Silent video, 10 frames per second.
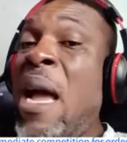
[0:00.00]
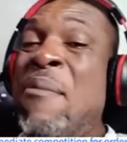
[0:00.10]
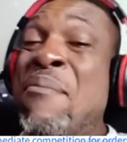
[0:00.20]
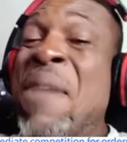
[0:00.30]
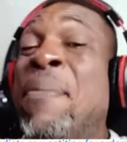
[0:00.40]

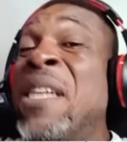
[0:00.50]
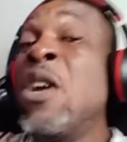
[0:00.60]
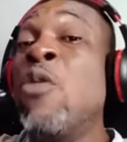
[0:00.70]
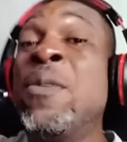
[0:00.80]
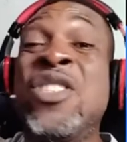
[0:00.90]
maybe they
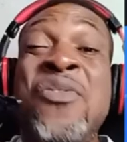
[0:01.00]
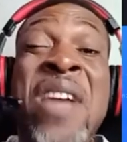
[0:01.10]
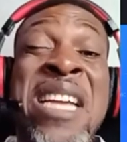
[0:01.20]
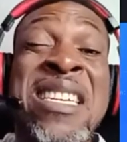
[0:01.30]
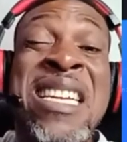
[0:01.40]
will be
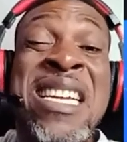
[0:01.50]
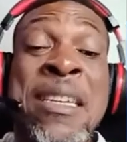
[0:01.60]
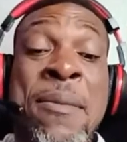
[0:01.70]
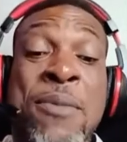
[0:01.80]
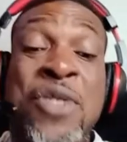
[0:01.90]

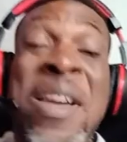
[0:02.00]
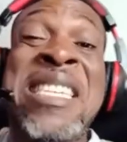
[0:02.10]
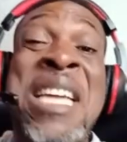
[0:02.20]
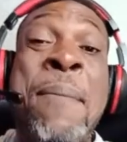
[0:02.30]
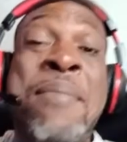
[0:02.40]
trading
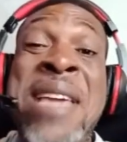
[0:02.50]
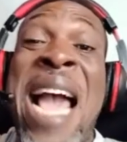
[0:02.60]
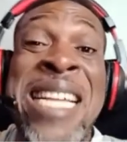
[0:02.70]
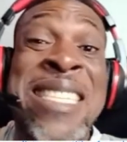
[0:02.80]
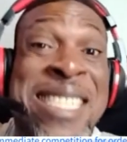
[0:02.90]

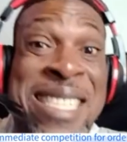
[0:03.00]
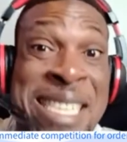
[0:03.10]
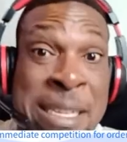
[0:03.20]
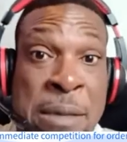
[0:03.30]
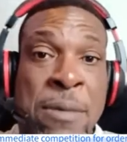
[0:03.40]
behind
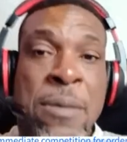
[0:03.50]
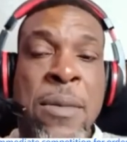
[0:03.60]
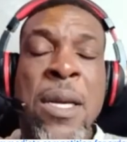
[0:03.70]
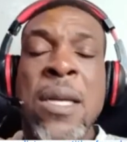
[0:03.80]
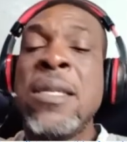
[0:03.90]
scene.
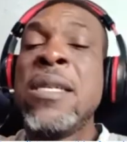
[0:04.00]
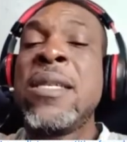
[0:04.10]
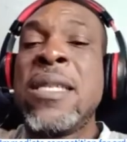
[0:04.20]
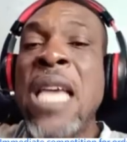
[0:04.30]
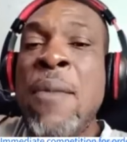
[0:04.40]
The
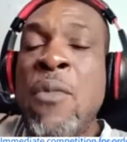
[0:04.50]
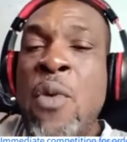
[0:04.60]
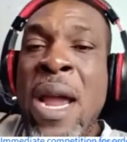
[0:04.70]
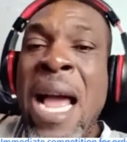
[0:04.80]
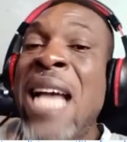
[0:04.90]
same
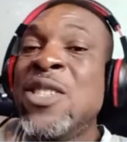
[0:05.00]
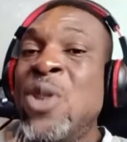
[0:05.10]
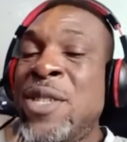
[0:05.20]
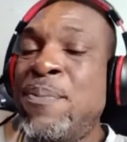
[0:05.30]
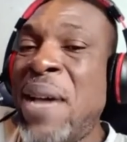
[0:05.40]
way I
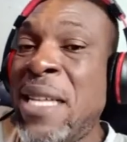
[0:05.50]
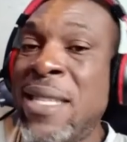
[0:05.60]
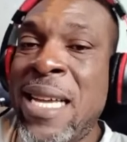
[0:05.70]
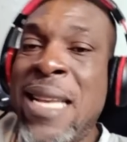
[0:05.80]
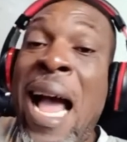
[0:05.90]

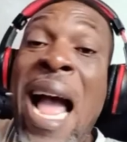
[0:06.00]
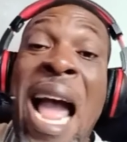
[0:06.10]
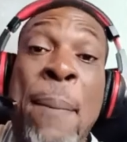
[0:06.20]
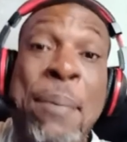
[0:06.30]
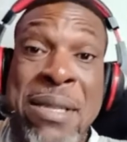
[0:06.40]
suspected that
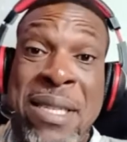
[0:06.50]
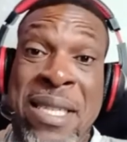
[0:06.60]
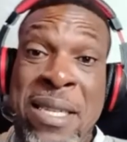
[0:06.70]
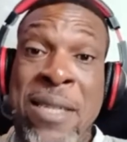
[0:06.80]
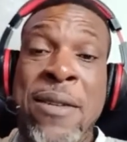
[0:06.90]

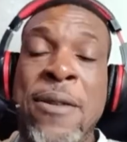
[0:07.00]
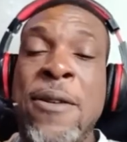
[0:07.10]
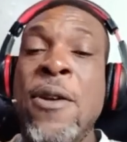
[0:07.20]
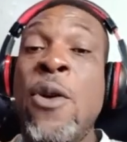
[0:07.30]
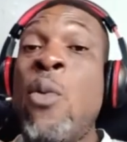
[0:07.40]
IPC
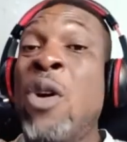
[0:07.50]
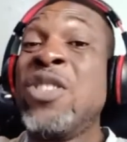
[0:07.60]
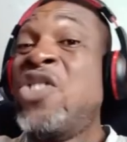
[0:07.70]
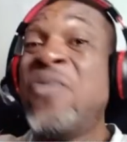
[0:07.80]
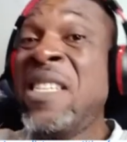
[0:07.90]
was
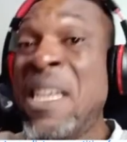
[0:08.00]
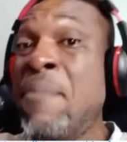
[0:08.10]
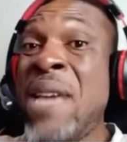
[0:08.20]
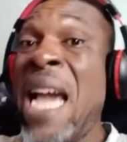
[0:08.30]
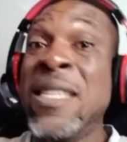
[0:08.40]
trading
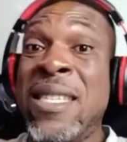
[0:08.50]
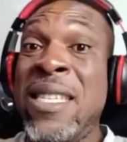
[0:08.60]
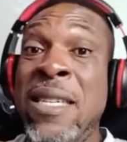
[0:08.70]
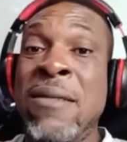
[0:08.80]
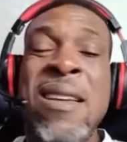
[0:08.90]
behind
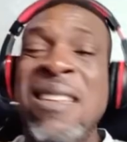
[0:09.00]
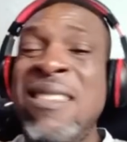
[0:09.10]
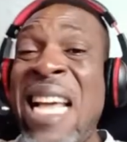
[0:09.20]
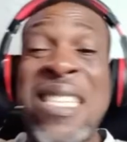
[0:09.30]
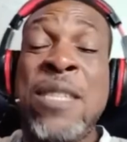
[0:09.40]
scene.
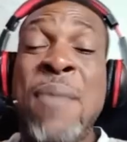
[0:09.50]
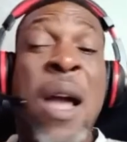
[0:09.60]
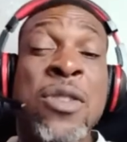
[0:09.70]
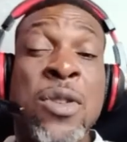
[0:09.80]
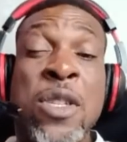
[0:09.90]
That is my
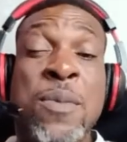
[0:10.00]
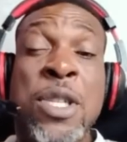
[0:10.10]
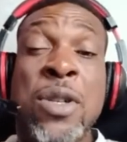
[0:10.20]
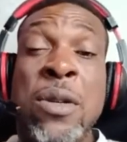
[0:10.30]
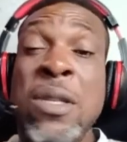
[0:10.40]
own
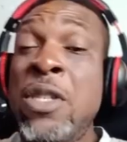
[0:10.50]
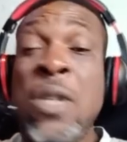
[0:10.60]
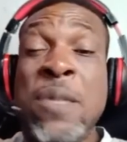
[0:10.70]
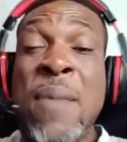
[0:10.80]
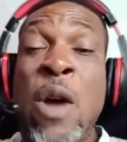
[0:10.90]
suspicion. It's
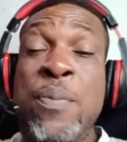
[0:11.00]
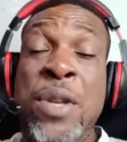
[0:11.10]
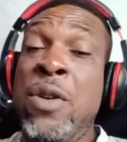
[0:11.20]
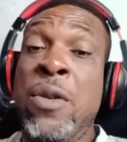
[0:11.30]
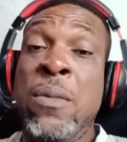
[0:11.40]
just my
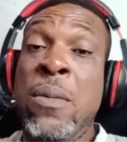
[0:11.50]
opinion.